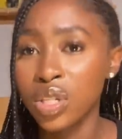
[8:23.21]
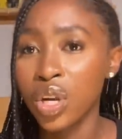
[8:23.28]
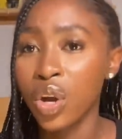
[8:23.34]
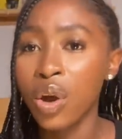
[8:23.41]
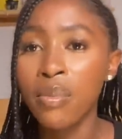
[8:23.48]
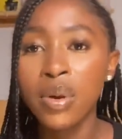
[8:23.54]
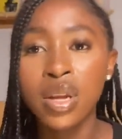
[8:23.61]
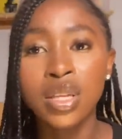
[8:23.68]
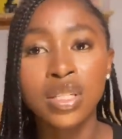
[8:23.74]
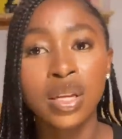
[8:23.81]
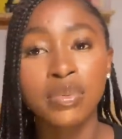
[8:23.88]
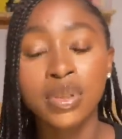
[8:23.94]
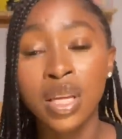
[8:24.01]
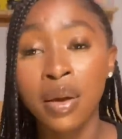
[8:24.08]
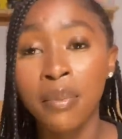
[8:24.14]
you're coming in
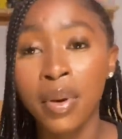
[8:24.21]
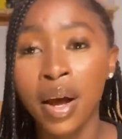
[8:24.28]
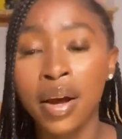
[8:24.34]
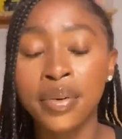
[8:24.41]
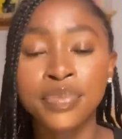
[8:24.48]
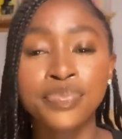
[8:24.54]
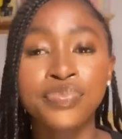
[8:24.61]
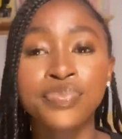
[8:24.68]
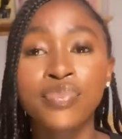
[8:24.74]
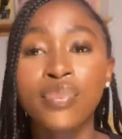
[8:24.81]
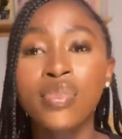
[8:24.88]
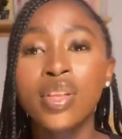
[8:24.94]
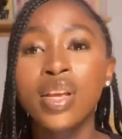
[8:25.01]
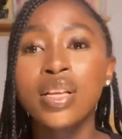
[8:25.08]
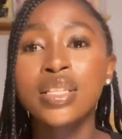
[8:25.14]
September,
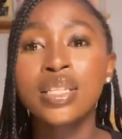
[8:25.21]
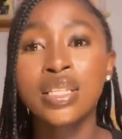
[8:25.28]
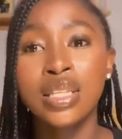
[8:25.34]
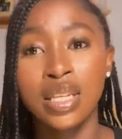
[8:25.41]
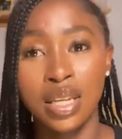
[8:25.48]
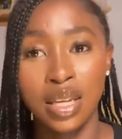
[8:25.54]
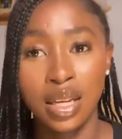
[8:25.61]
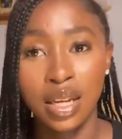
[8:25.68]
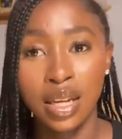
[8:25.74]
see.